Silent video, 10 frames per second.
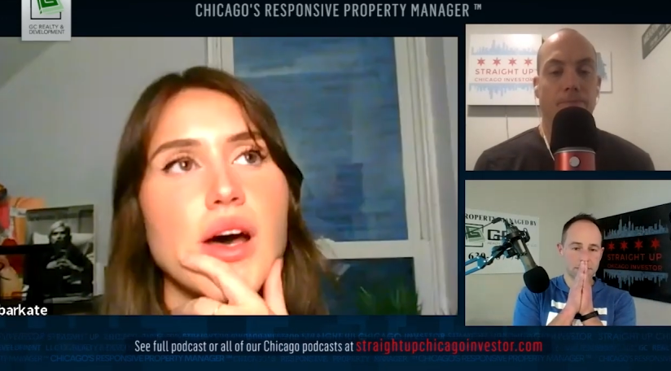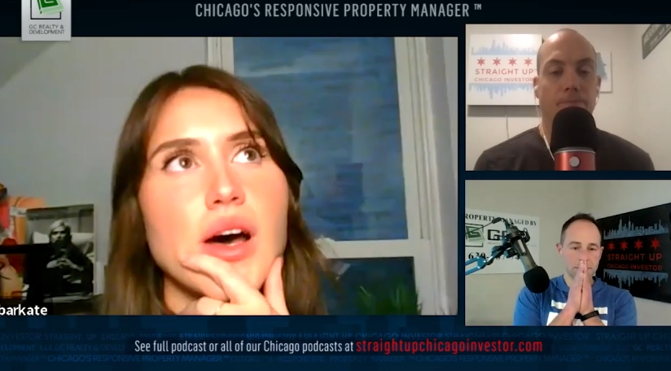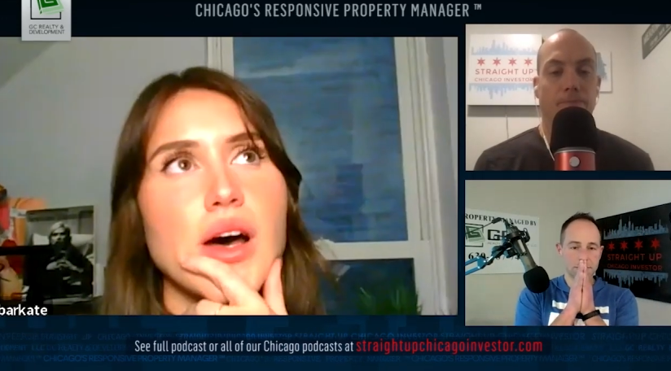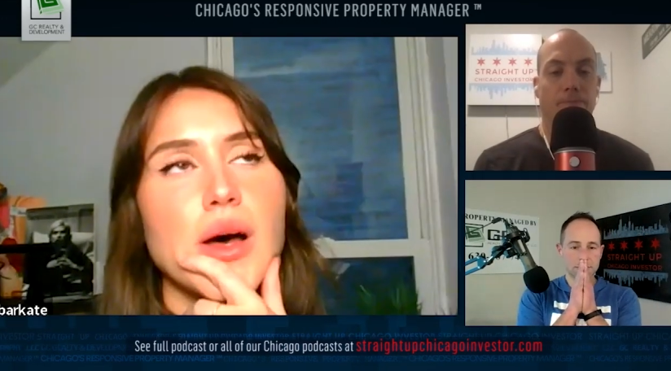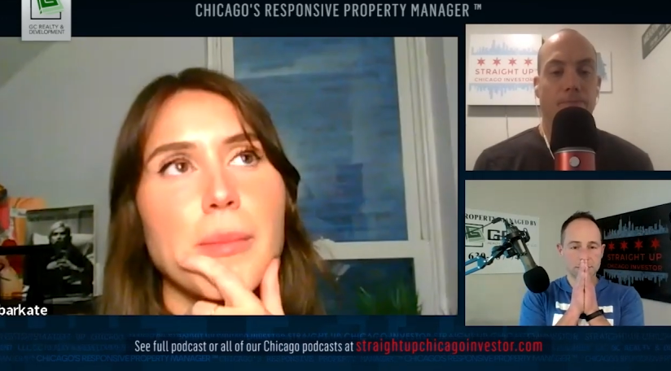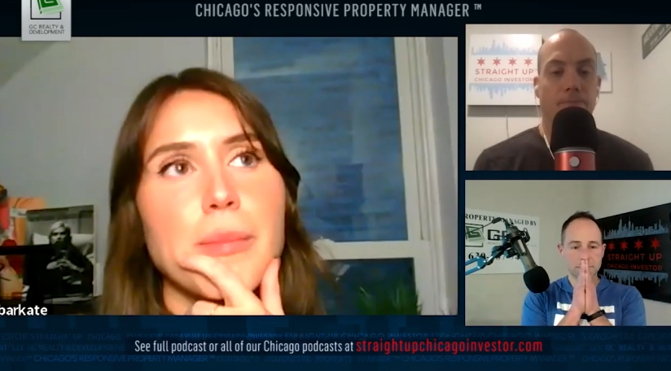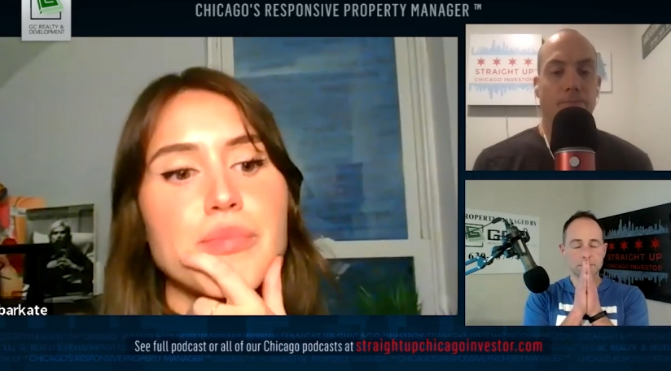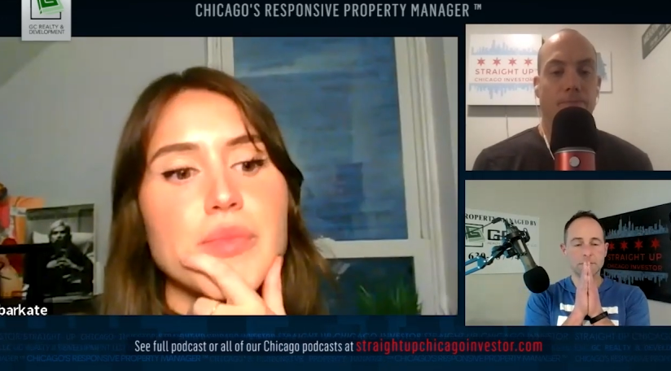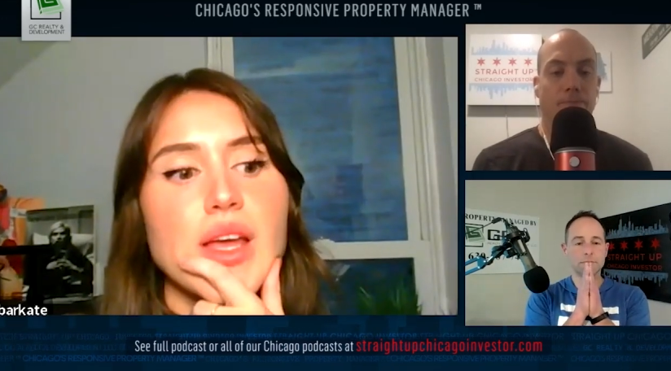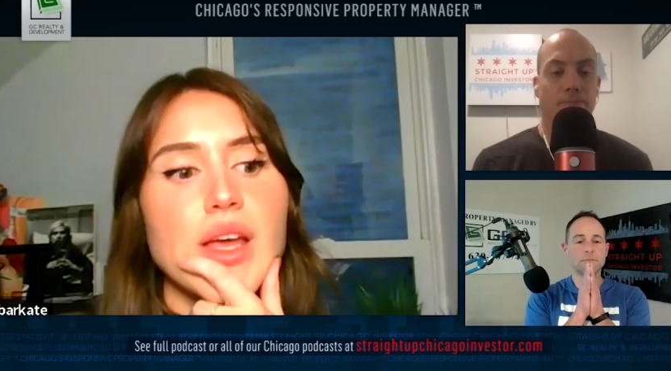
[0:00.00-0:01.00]

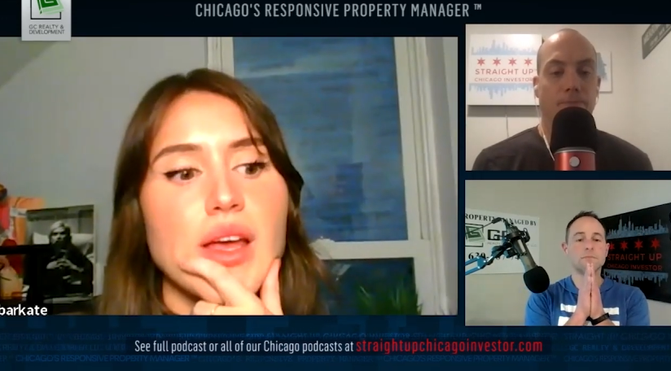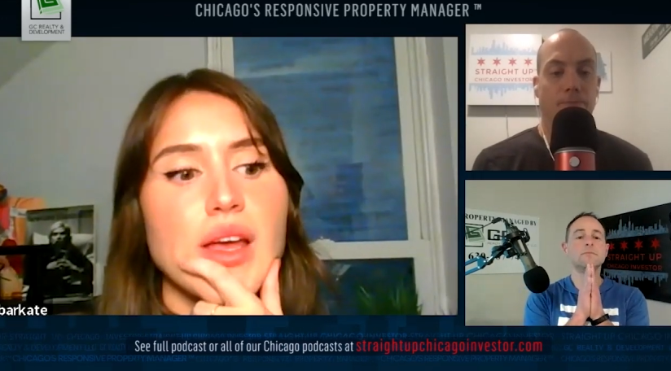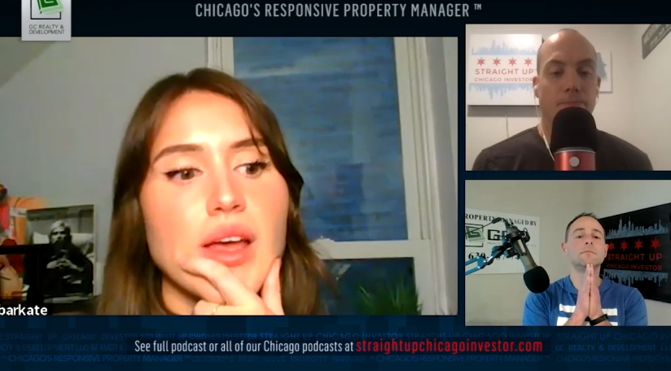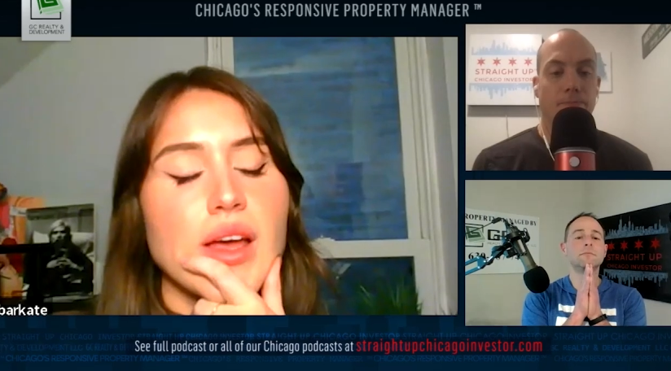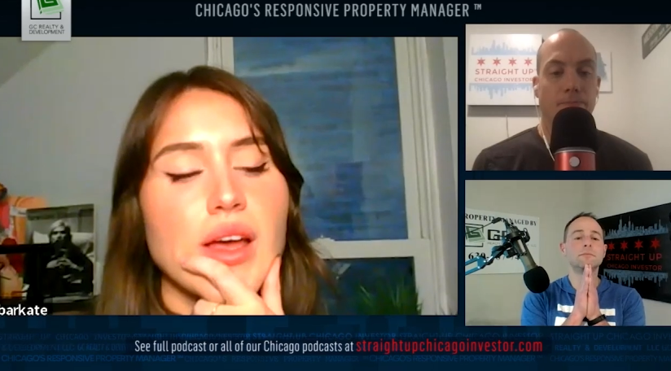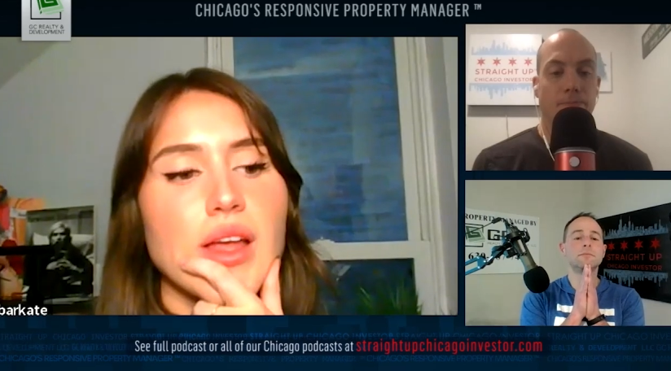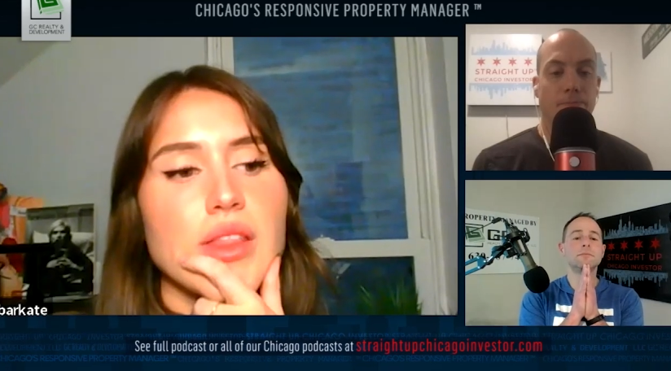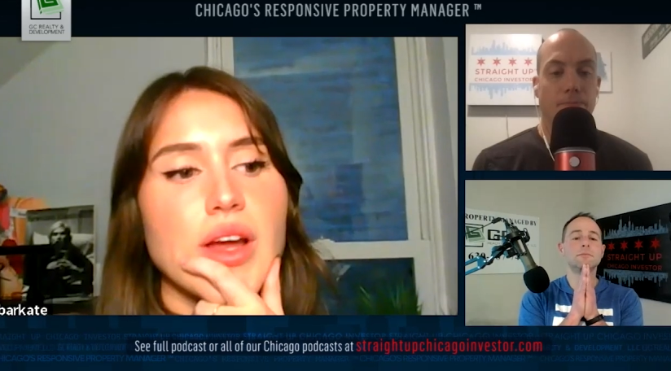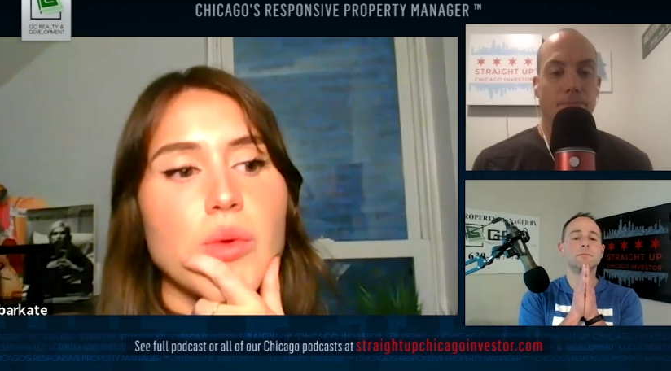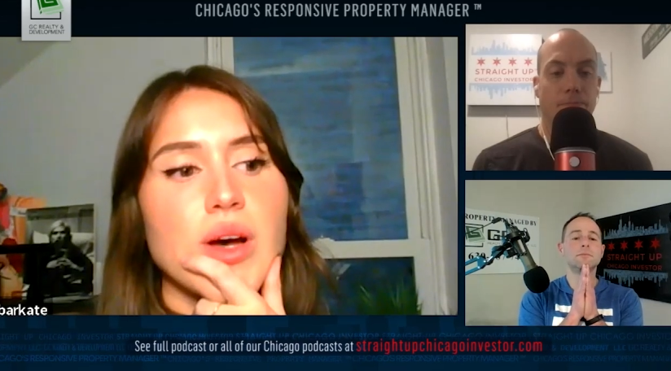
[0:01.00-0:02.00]
Speaker 1: Um,
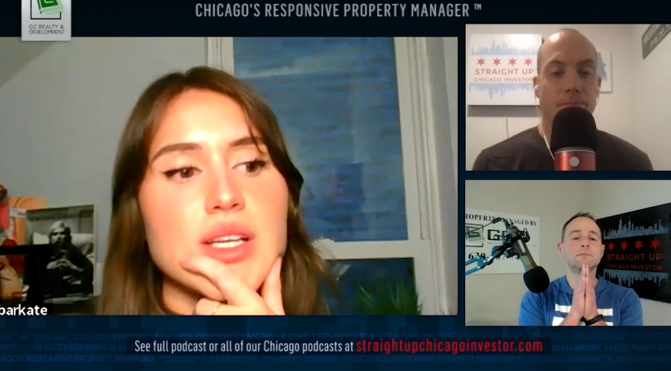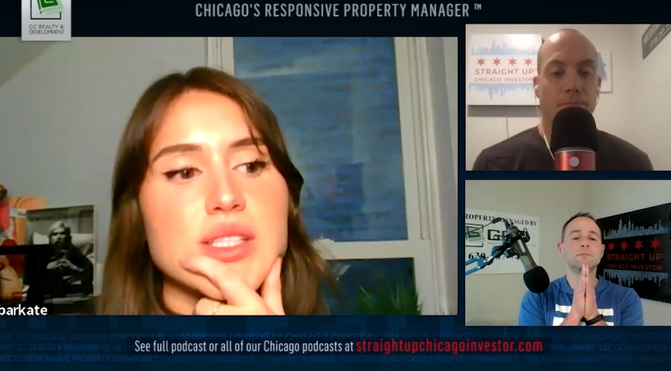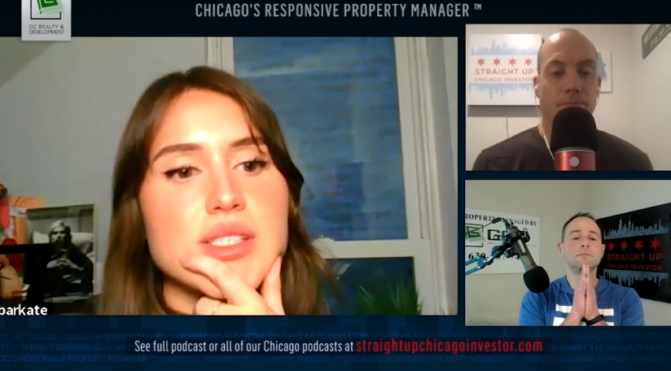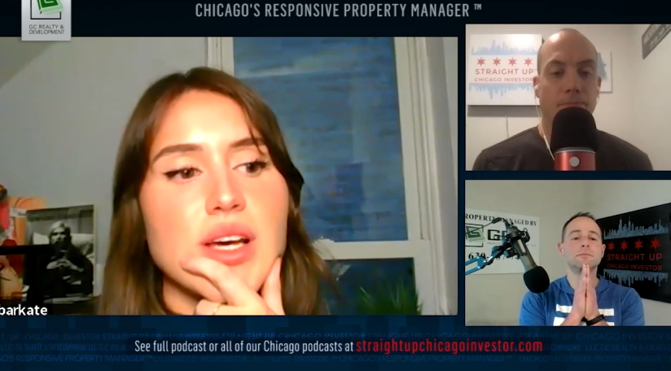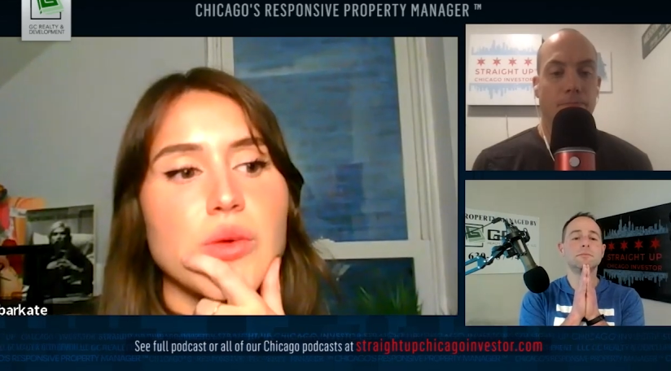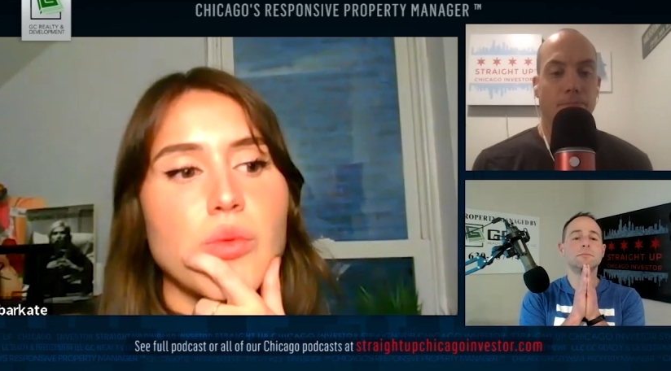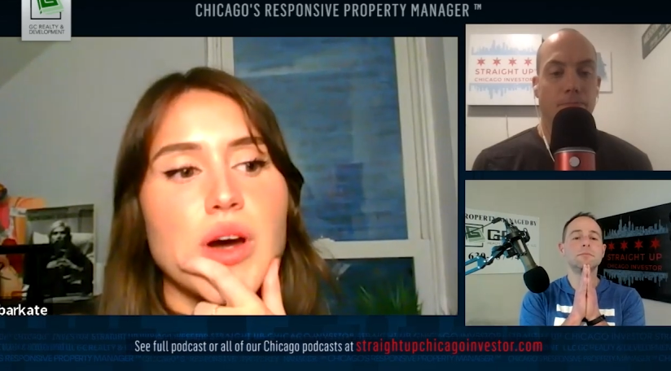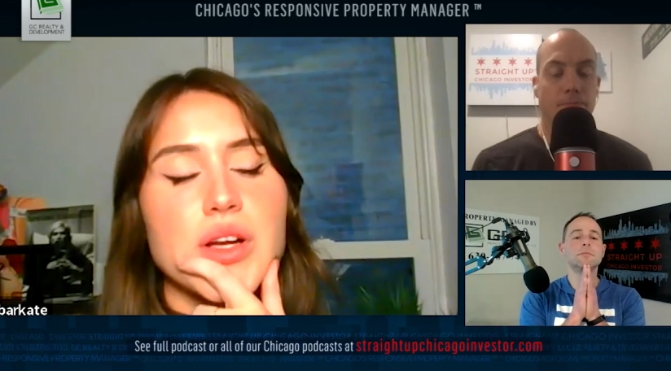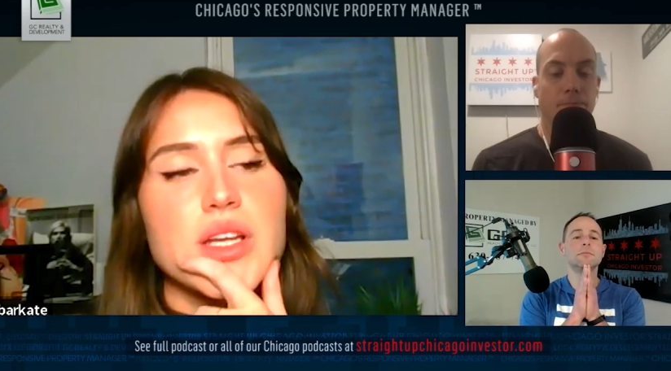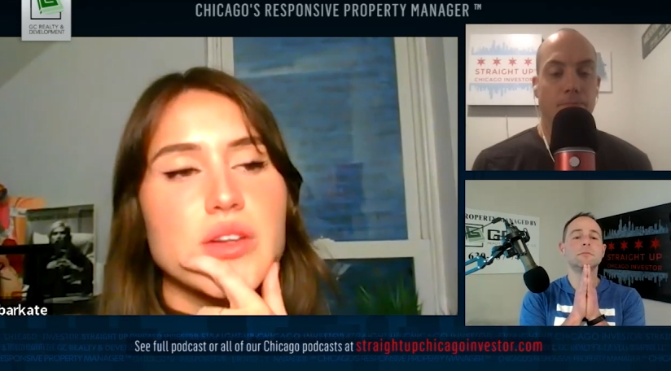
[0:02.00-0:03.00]
there was a
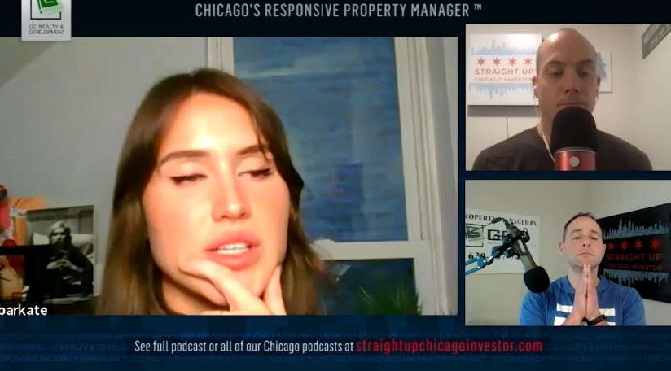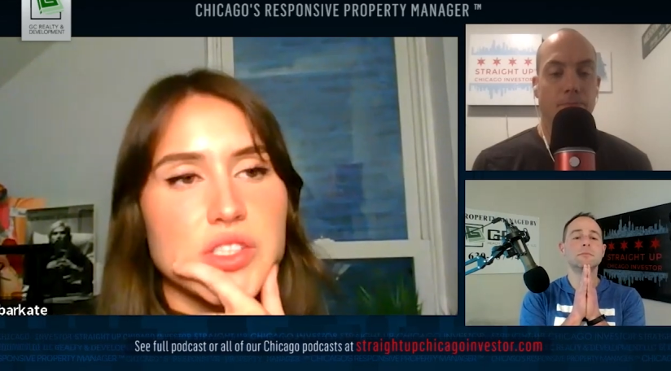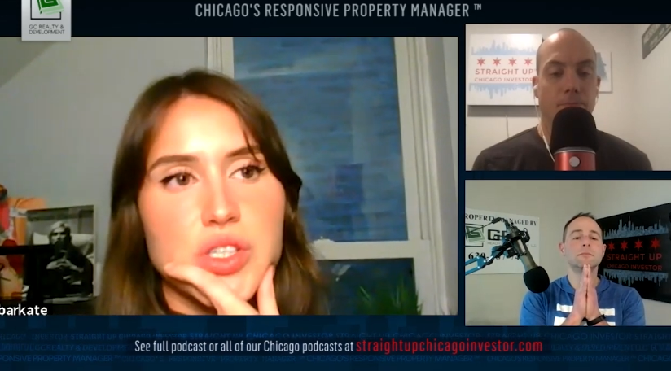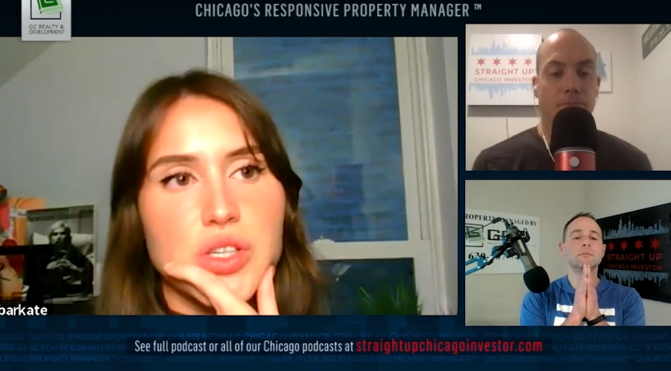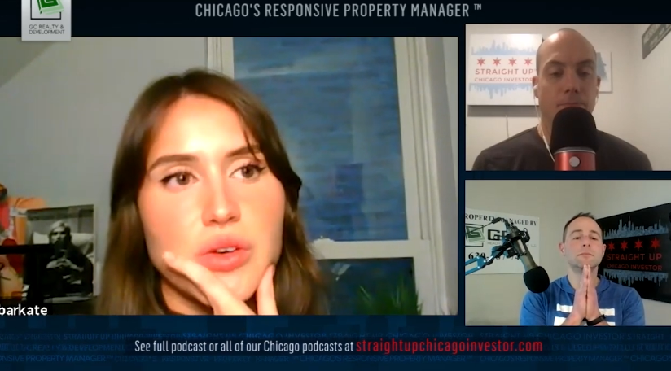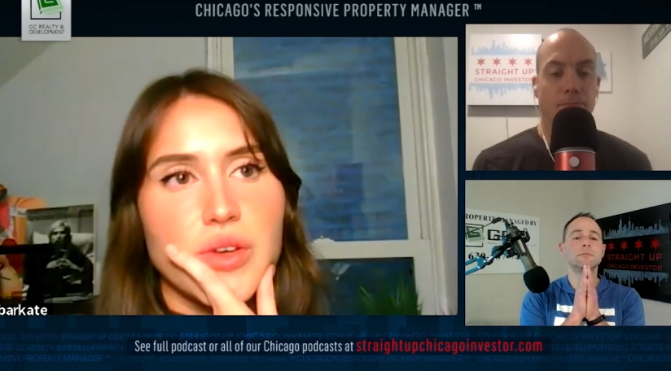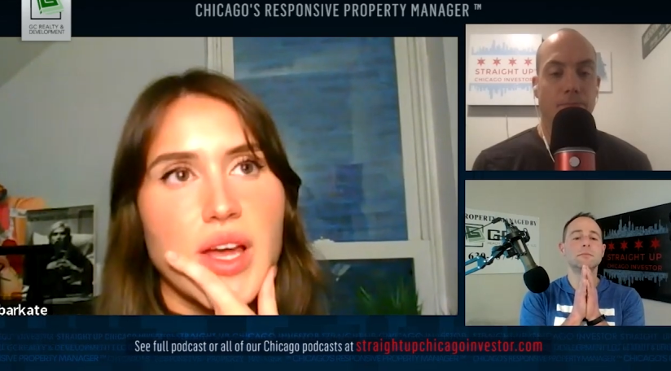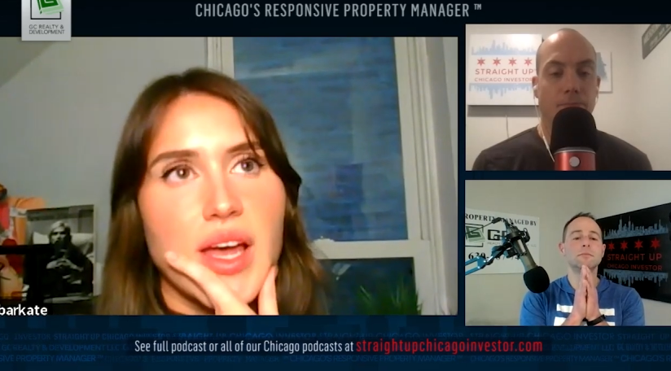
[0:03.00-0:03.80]
water heater issue